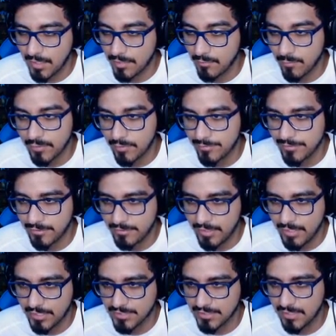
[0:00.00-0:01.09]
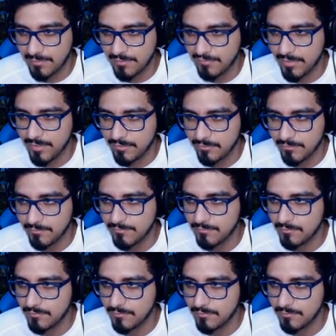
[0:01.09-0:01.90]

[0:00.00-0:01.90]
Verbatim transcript: I don't want to go up there yet. Actually, I would have to battle